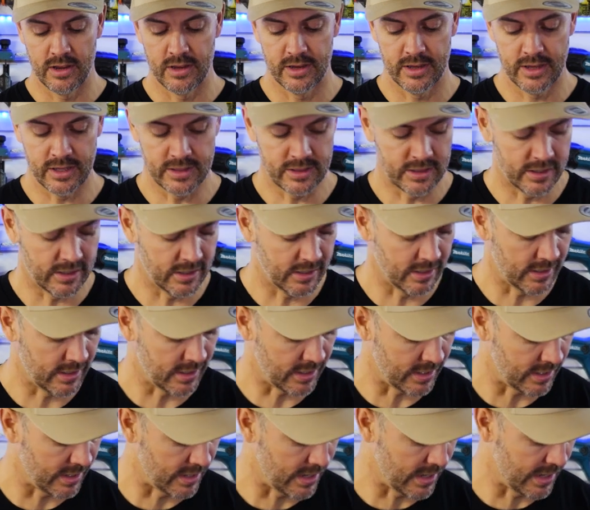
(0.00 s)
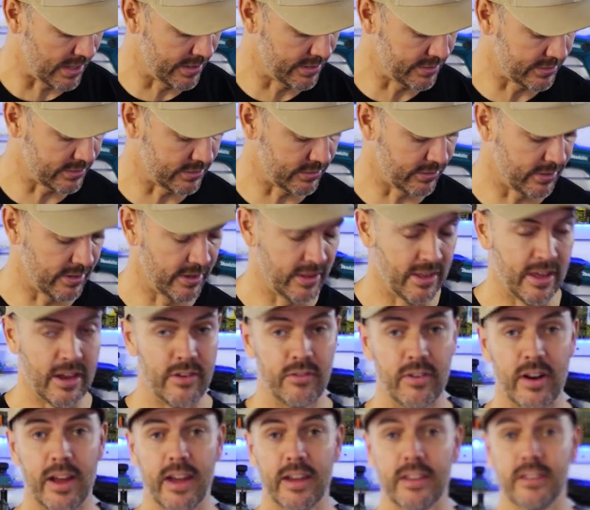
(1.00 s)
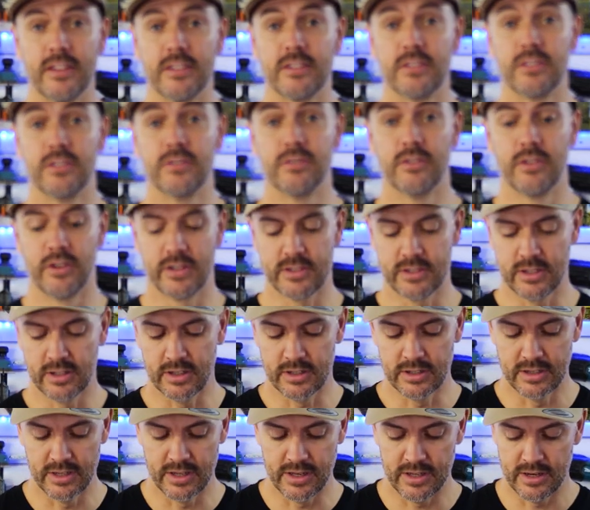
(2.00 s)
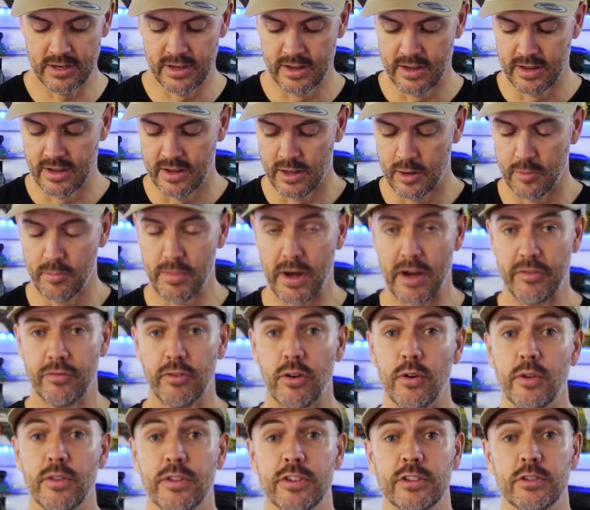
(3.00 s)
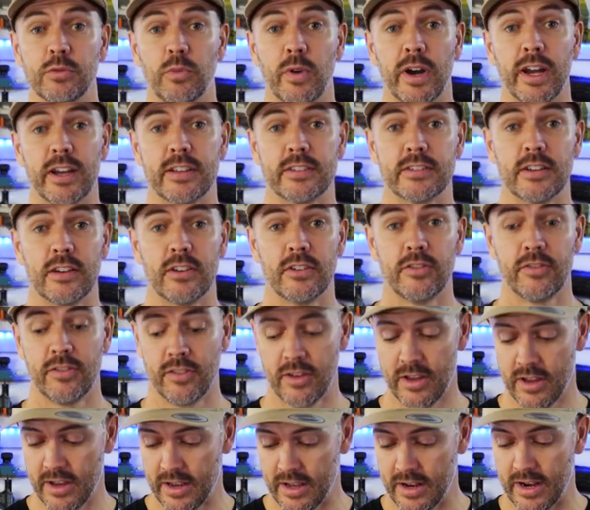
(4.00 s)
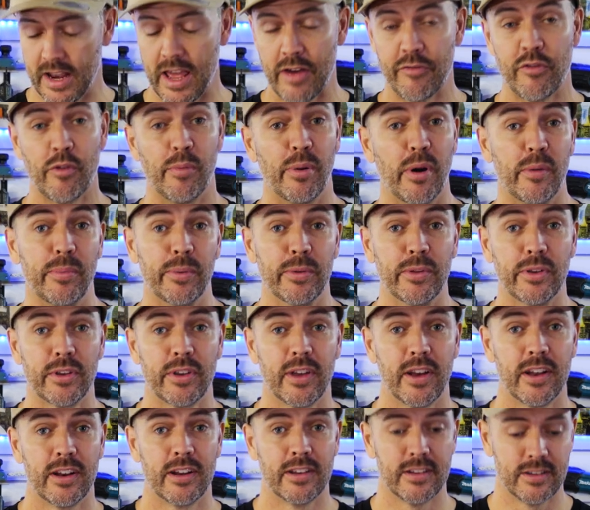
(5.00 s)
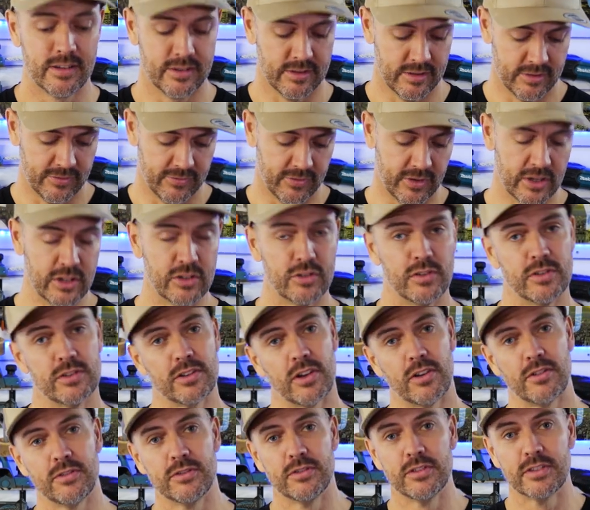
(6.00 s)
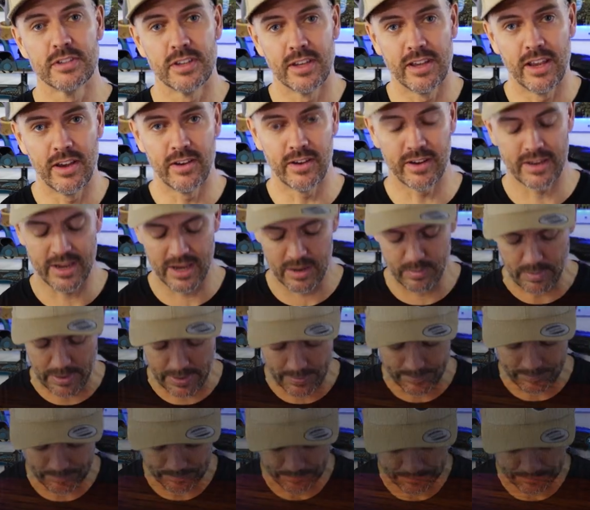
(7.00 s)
get the other side of that rag that's still nice and clean, buff all this wax off and have a proper look at it, the finished result, and see how it came up.